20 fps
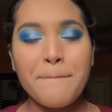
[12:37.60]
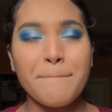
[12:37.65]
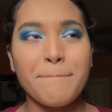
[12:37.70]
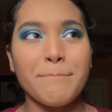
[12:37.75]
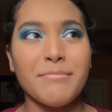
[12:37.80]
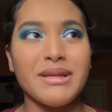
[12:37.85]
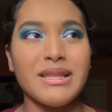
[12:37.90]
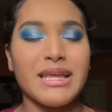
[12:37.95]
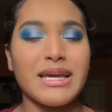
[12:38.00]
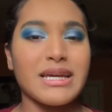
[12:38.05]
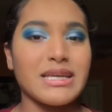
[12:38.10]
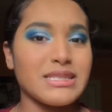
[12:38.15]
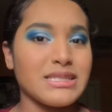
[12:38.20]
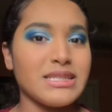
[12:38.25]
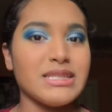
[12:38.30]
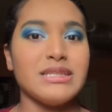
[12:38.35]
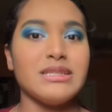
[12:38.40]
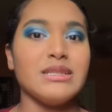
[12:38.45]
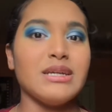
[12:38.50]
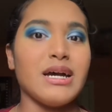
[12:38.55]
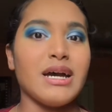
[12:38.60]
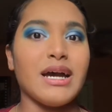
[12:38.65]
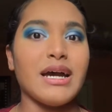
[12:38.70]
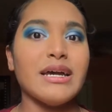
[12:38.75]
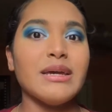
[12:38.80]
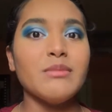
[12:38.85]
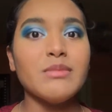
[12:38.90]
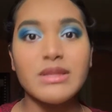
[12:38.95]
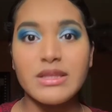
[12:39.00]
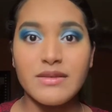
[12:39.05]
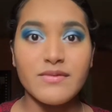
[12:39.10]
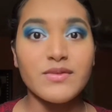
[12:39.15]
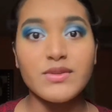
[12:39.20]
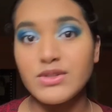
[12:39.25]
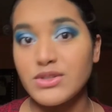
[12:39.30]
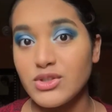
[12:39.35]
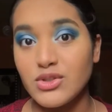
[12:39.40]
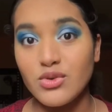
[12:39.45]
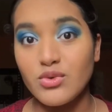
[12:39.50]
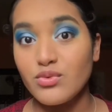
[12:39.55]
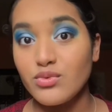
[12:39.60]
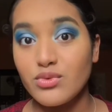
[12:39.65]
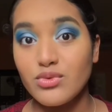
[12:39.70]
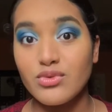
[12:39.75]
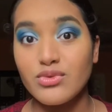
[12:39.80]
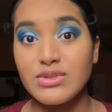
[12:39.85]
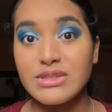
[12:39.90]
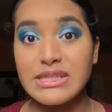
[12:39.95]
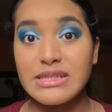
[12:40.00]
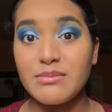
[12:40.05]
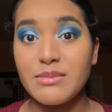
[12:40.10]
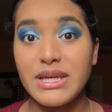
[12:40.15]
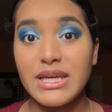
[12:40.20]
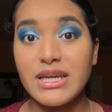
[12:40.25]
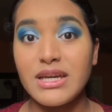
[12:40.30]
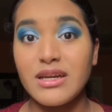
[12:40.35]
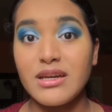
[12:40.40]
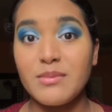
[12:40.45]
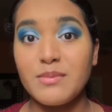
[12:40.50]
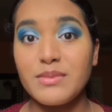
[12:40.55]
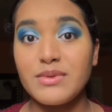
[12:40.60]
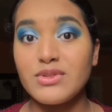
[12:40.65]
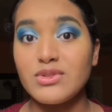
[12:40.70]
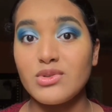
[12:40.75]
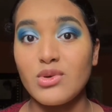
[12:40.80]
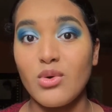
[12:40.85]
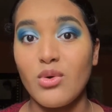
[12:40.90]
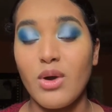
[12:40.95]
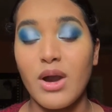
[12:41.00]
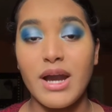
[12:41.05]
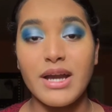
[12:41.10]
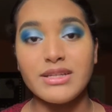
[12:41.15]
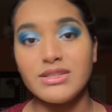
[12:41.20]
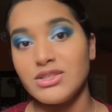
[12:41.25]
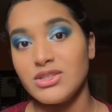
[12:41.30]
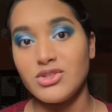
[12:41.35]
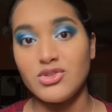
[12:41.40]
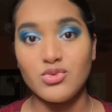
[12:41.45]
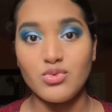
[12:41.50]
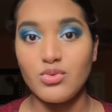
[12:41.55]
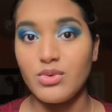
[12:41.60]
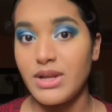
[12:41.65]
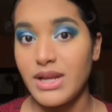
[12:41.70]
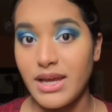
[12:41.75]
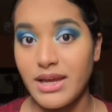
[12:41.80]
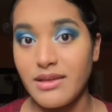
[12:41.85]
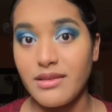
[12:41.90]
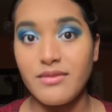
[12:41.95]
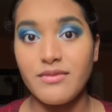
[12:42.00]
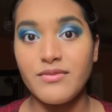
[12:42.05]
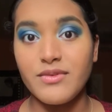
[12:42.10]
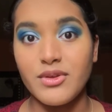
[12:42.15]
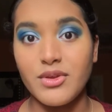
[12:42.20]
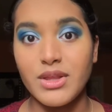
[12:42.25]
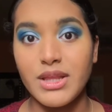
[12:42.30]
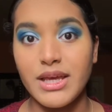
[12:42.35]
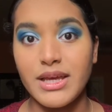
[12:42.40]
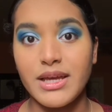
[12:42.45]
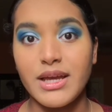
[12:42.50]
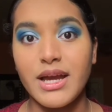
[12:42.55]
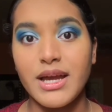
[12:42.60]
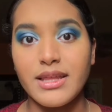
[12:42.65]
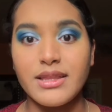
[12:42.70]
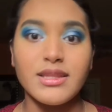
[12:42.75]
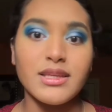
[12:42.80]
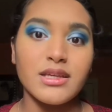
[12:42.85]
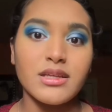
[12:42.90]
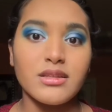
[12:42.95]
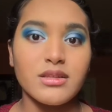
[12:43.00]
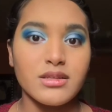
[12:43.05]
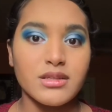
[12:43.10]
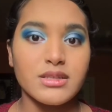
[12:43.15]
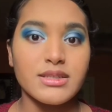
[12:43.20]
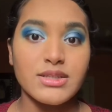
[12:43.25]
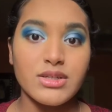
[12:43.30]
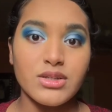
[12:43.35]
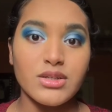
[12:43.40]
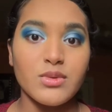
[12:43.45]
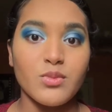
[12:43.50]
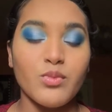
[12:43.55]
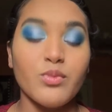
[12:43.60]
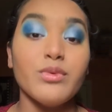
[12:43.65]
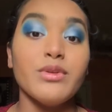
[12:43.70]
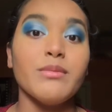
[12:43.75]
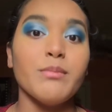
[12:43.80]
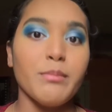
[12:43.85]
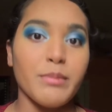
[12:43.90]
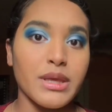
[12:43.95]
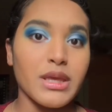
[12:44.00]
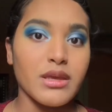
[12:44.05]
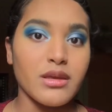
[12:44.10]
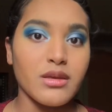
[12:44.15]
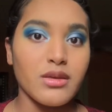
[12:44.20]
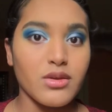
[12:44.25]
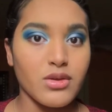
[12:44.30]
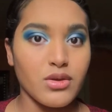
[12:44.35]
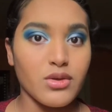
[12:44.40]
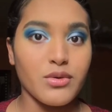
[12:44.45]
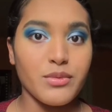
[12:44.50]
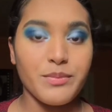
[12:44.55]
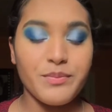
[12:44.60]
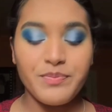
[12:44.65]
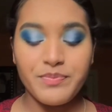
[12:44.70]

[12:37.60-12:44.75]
But like I said, I believe there's no rules in makeup, so I just do what I feel like I think looks good with me, you know?